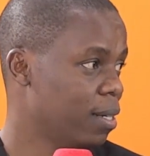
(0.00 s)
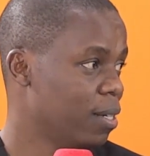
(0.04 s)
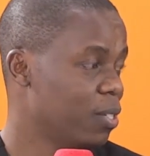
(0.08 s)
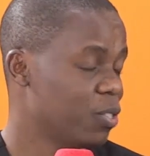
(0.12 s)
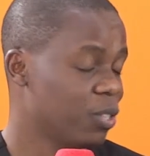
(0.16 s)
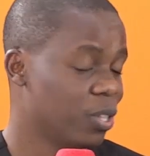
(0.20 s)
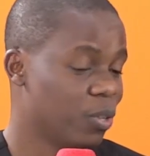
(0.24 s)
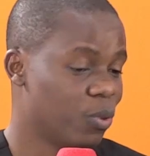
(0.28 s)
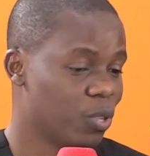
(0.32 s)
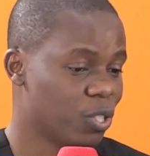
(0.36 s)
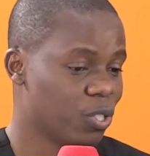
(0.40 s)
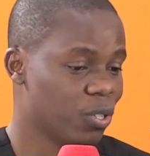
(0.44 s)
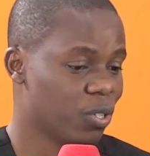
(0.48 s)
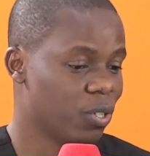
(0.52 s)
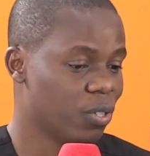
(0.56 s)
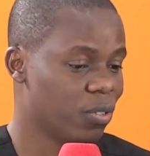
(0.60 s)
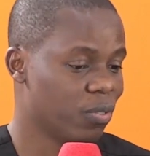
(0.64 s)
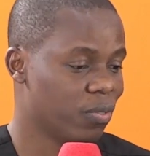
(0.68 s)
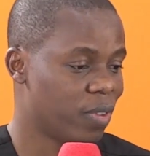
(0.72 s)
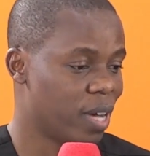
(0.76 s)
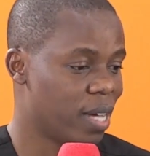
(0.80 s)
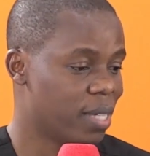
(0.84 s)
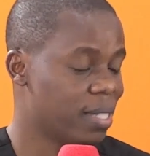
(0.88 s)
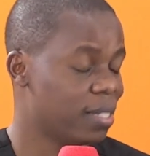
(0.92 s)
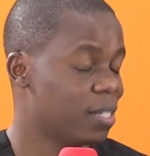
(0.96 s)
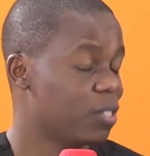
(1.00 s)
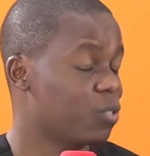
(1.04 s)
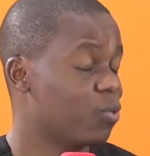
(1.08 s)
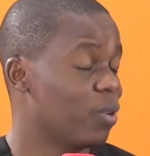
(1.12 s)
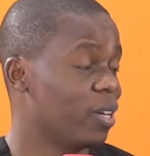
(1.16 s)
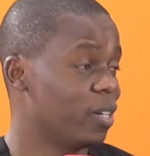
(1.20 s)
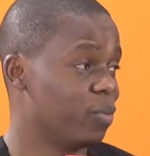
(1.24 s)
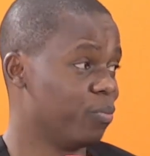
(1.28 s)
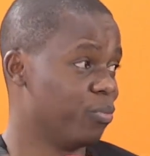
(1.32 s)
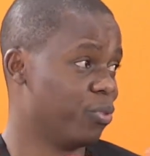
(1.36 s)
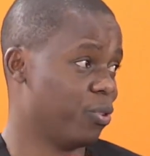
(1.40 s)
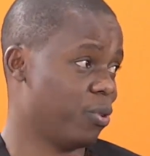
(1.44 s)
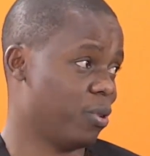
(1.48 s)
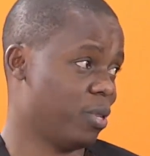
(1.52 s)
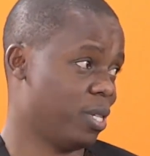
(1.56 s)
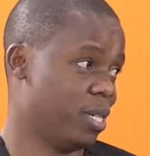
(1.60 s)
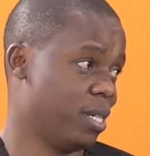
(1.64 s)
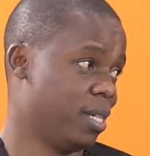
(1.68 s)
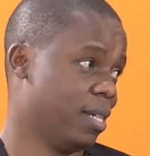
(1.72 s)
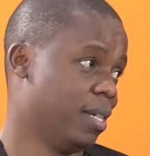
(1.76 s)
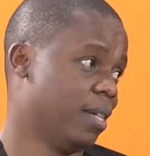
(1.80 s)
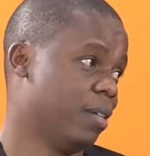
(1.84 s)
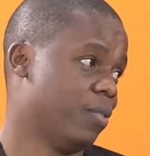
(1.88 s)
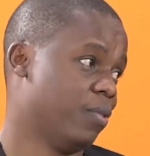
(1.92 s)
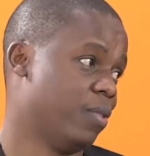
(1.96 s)
So the question you've asked is quite
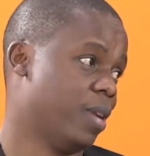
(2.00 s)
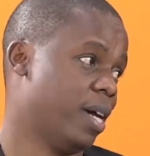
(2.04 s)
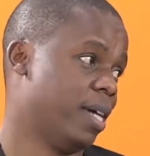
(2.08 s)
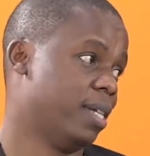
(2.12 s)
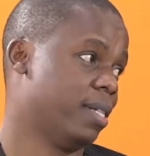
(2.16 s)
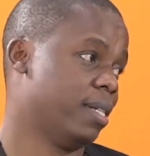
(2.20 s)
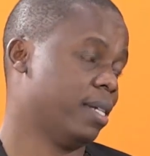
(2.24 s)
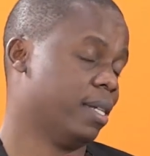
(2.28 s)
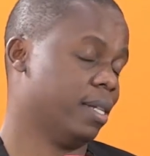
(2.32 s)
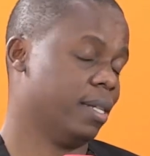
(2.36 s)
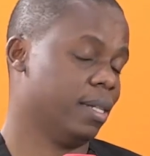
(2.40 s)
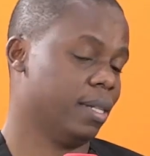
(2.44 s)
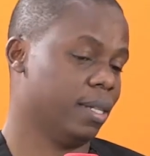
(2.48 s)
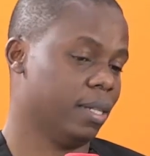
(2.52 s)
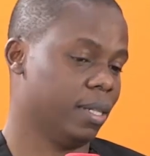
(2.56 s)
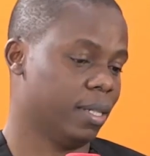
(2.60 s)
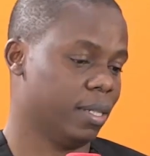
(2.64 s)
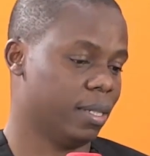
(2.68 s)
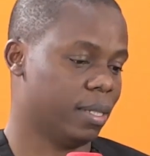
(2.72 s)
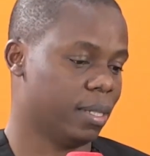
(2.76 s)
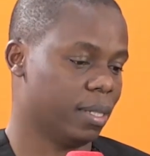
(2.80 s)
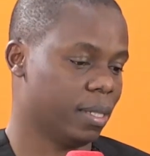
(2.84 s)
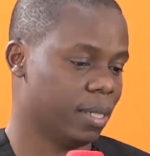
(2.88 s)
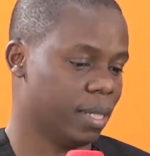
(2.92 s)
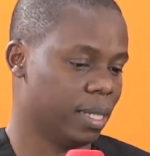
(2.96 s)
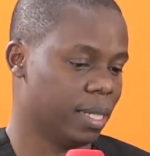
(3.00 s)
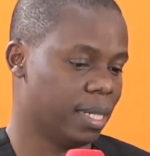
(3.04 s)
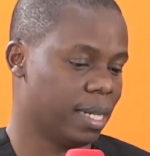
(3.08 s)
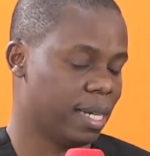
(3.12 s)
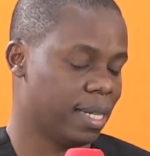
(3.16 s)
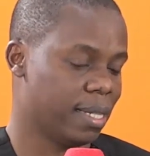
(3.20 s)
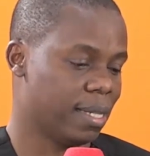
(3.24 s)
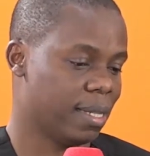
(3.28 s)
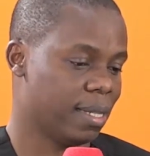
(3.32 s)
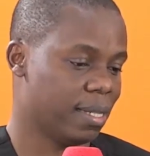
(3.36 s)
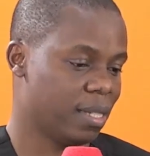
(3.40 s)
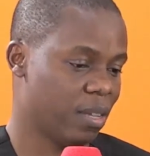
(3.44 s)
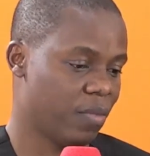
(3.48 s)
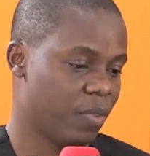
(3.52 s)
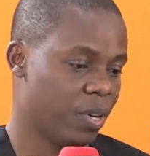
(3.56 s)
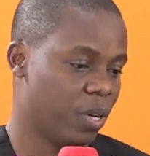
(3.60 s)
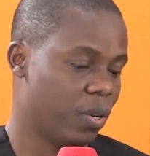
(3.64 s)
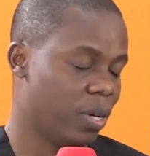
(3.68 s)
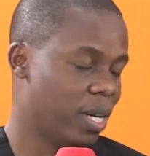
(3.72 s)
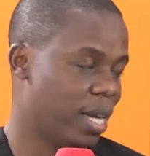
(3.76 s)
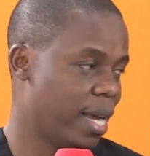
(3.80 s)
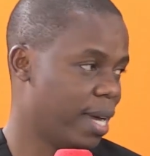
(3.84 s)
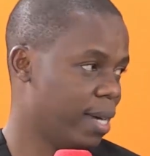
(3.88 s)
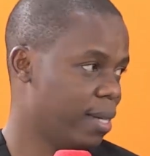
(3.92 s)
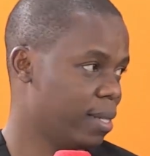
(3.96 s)
broad, right? And it has
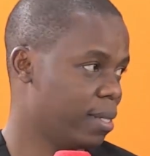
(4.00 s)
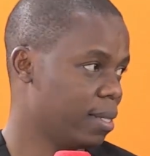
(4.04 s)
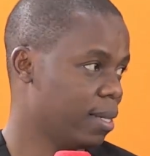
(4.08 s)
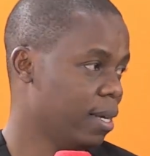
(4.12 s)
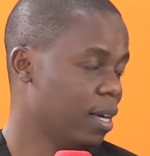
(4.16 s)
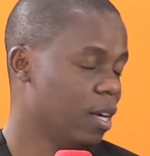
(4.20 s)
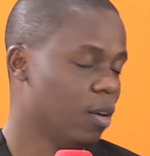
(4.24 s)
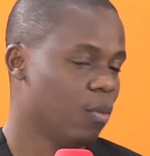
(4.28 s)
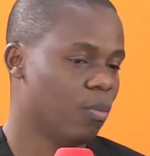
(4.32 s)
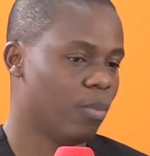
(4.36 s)
several layers.